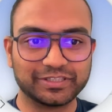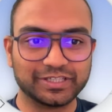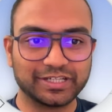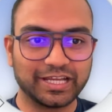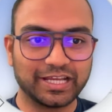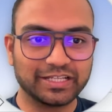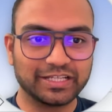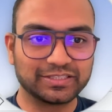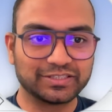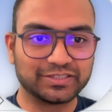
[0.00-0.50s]

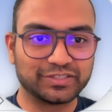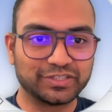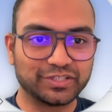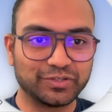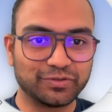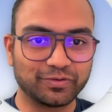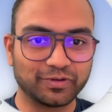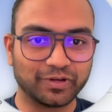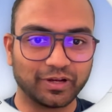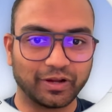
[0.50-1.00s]

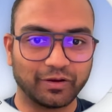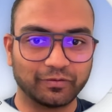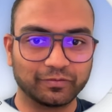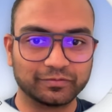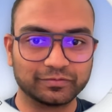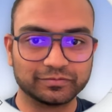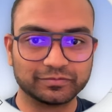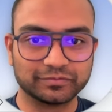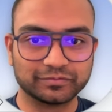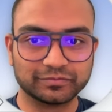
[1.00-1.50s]
S0 now.
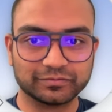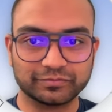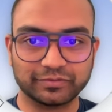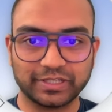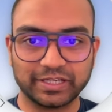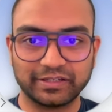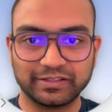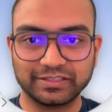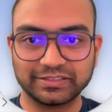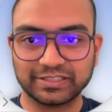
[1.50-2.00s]

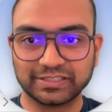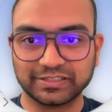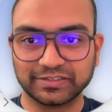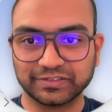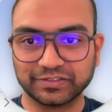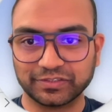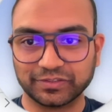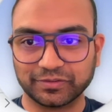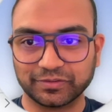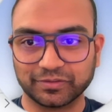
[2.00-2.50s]
Where is
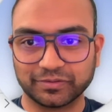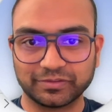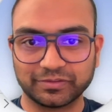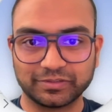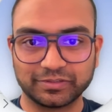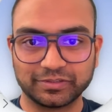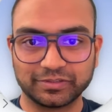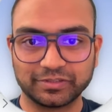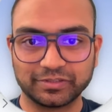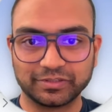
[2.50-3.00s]
S0?
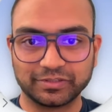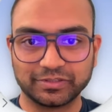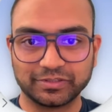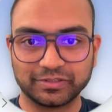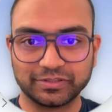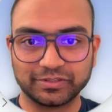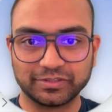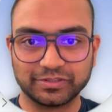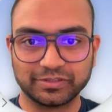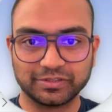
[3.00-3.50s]

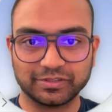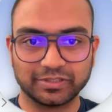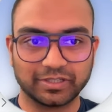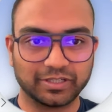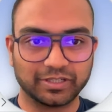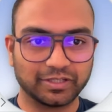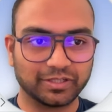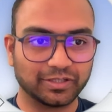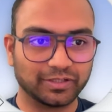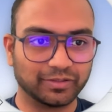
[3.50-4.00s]

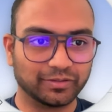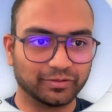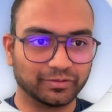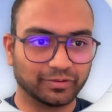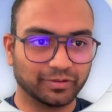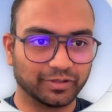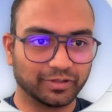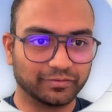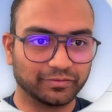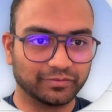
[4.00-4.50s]
Oh
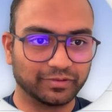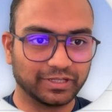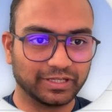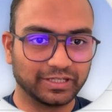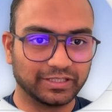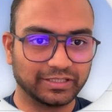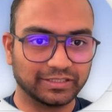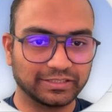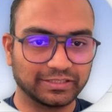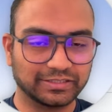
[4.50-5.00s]
God,
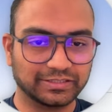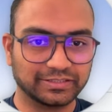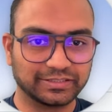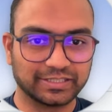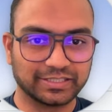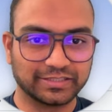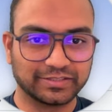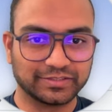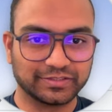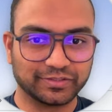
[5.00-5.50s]
where is
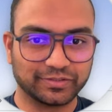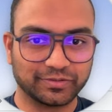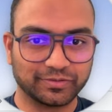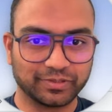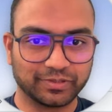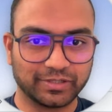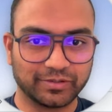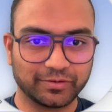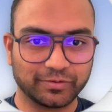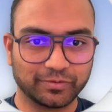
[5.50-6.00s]
S0?
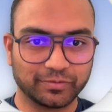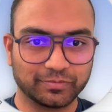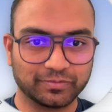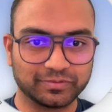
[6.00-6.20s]
Hello.